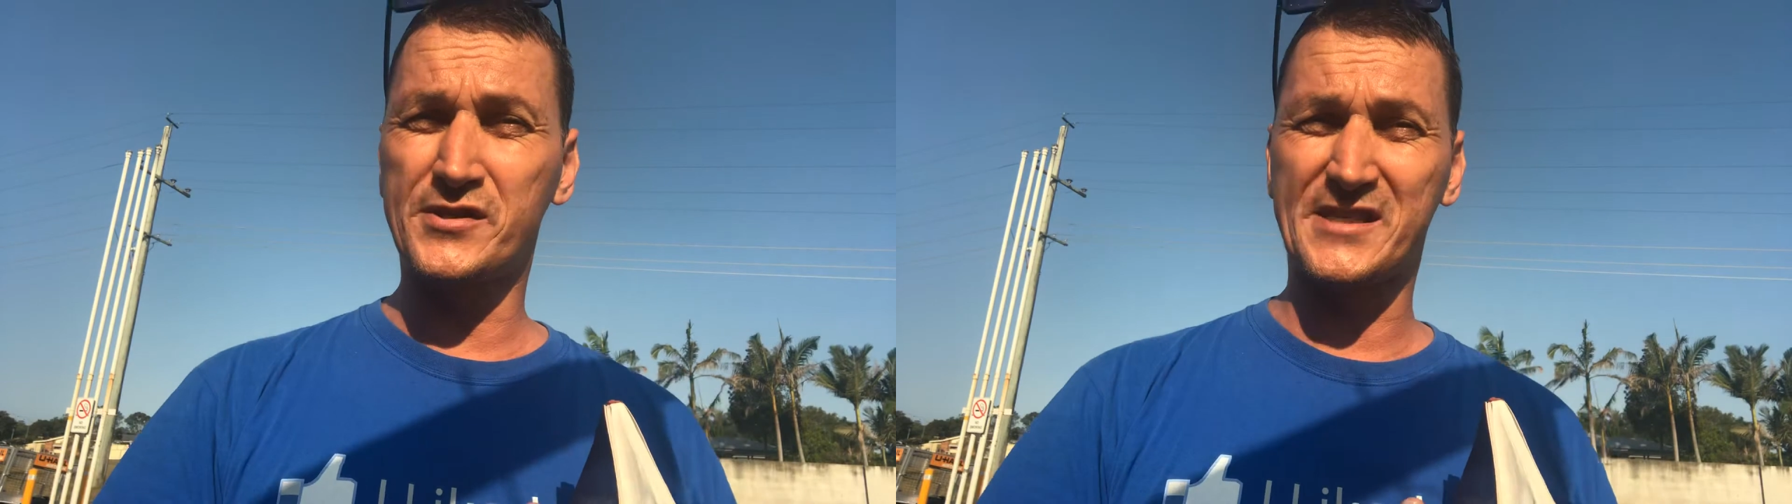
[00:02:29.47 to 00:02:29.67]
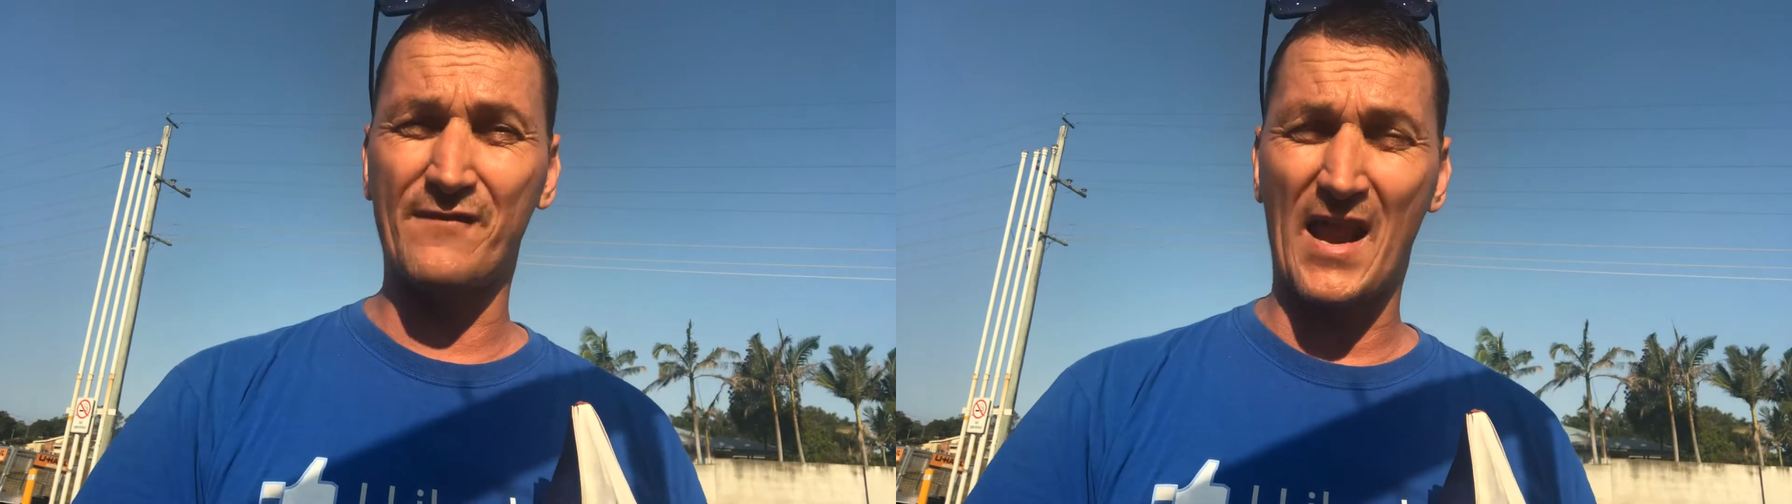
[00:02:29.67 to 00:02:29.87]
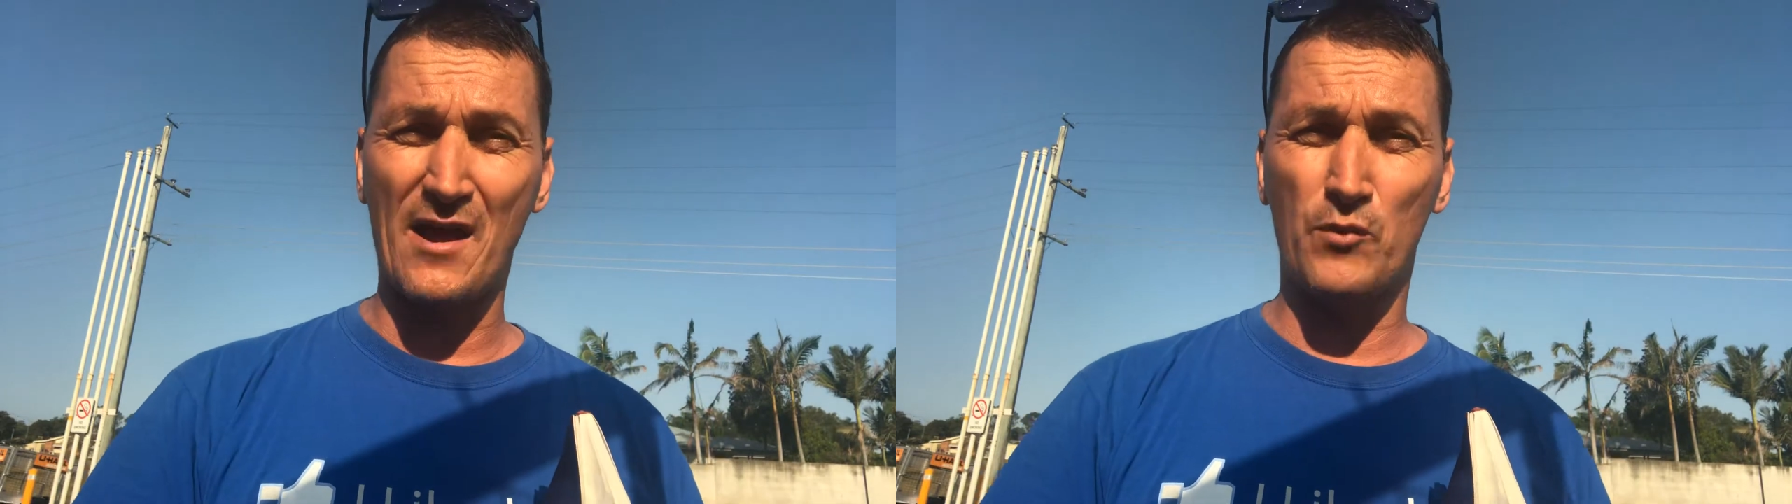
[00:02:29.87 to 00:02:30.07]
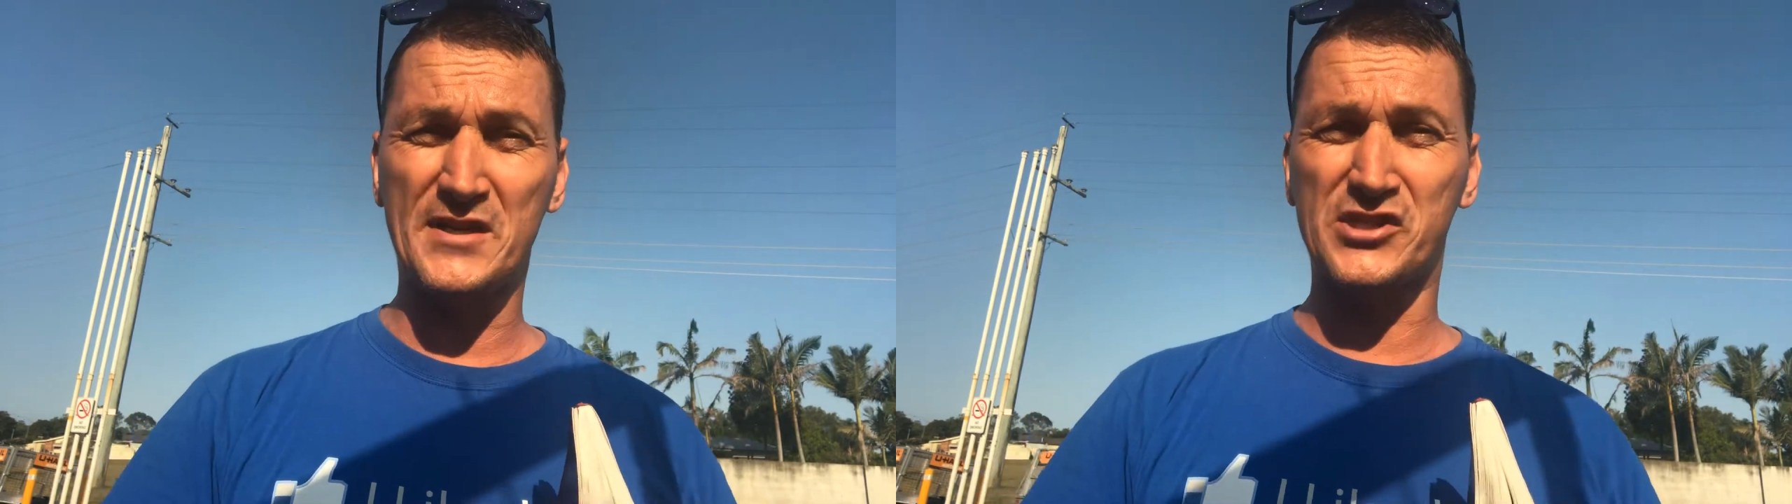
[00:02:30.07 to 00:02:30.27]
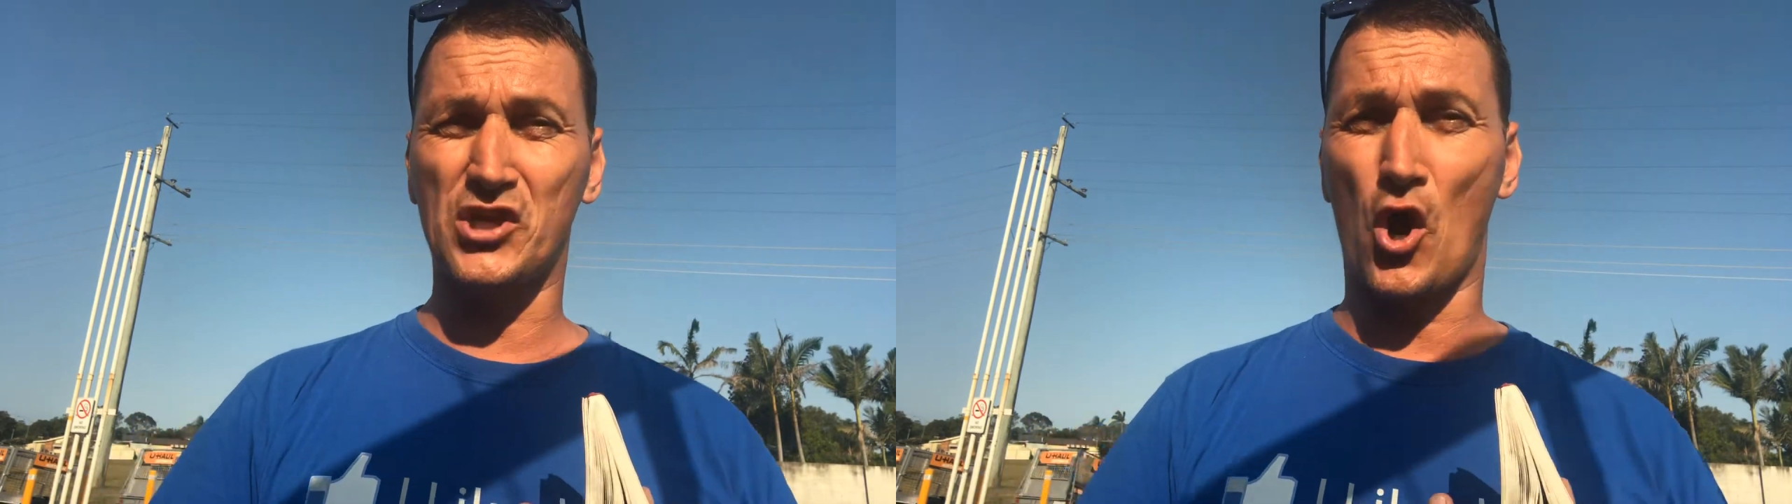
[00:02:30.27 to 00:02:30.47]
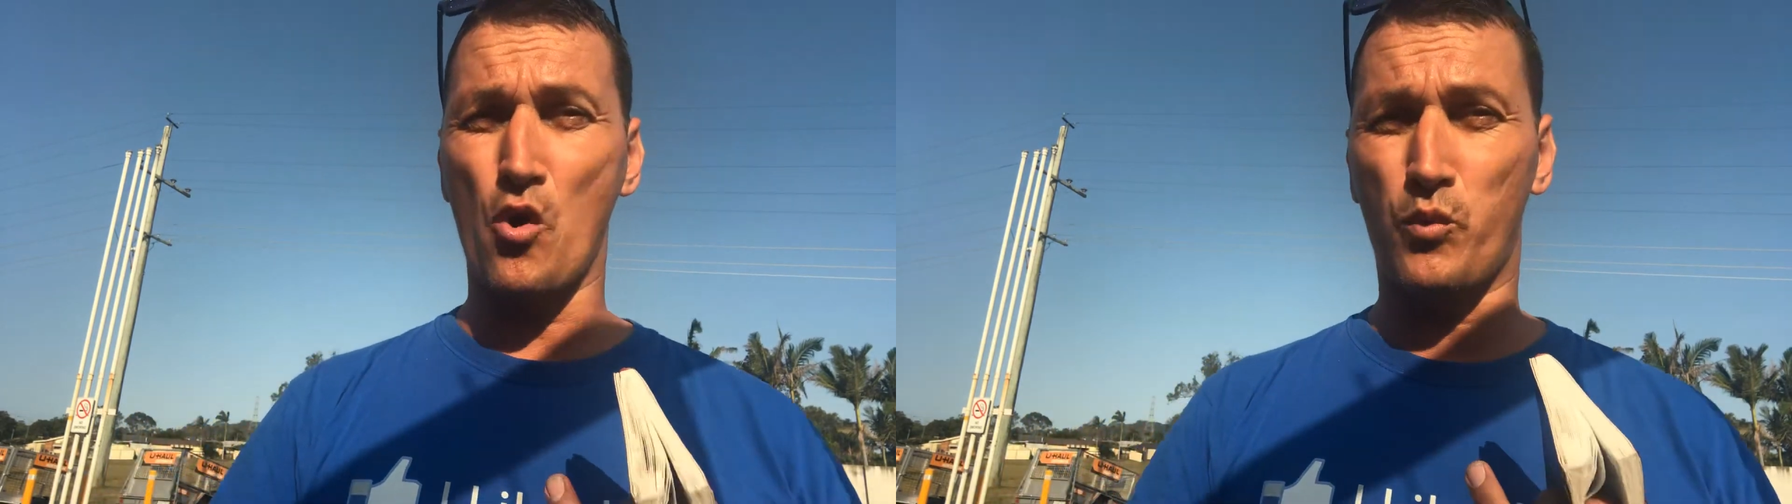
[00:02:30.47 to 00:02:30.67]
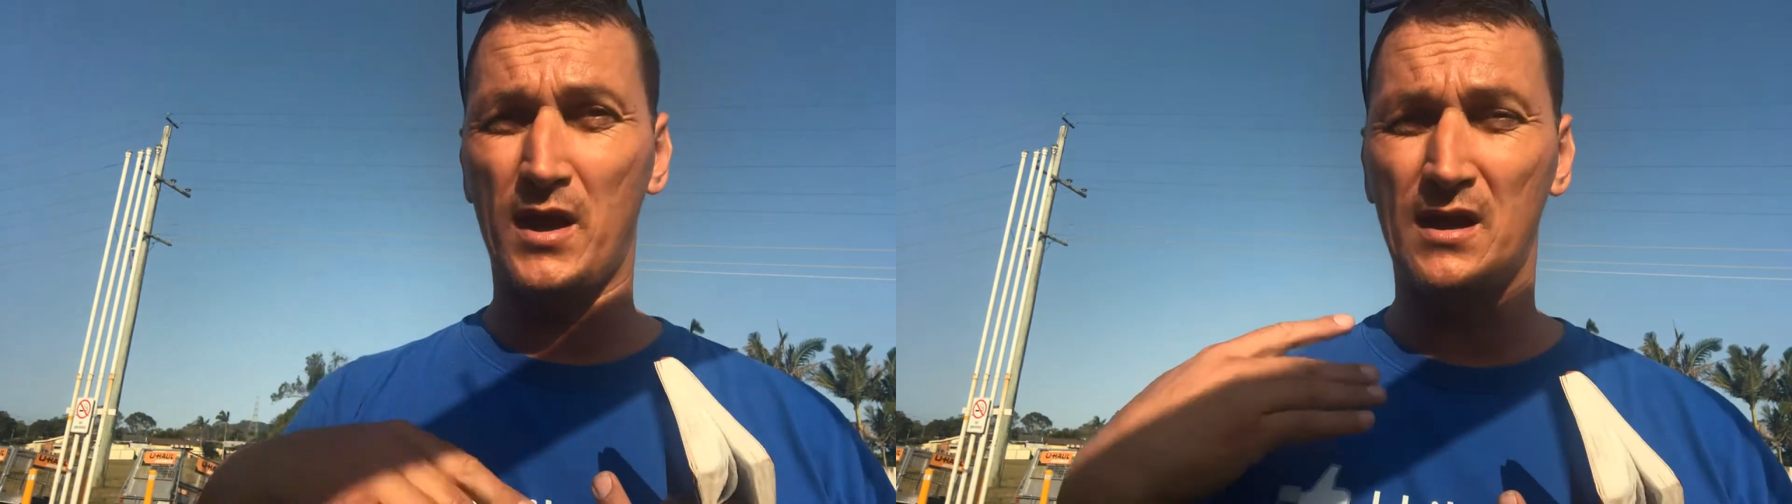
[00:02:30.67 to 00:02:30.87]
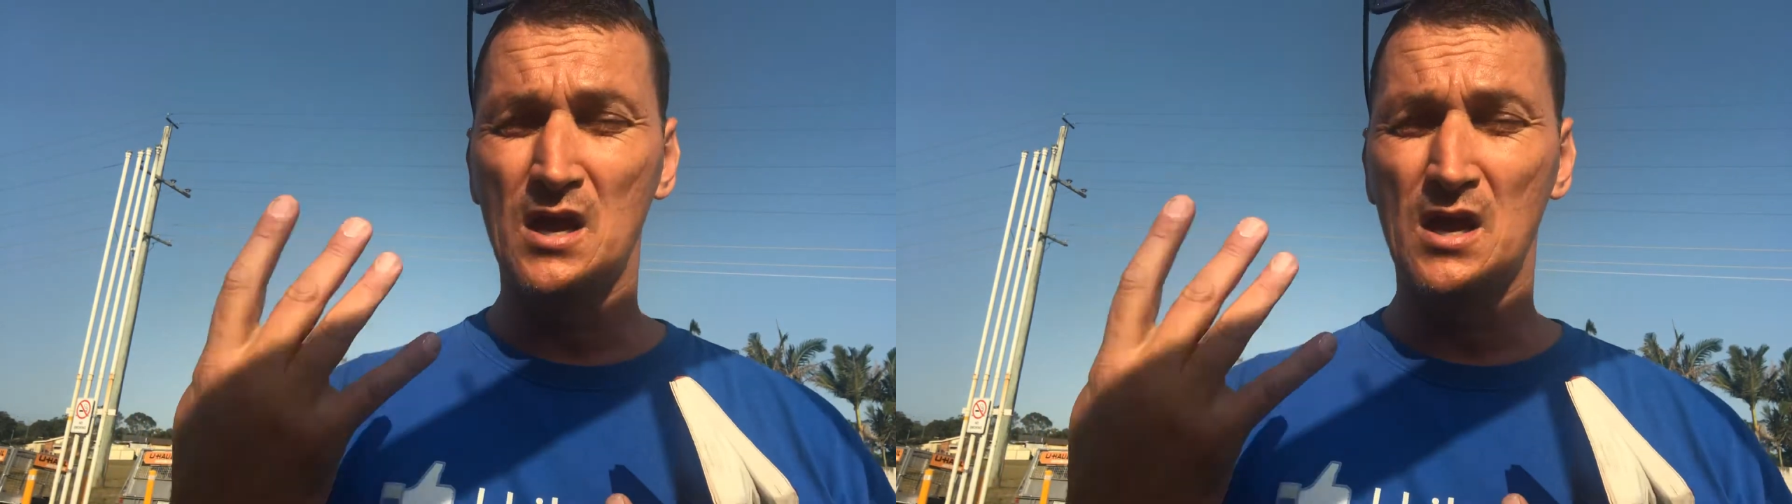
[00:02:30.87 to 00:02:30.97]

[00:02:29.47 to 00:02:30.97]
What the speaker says: 7-8 weeks ago, we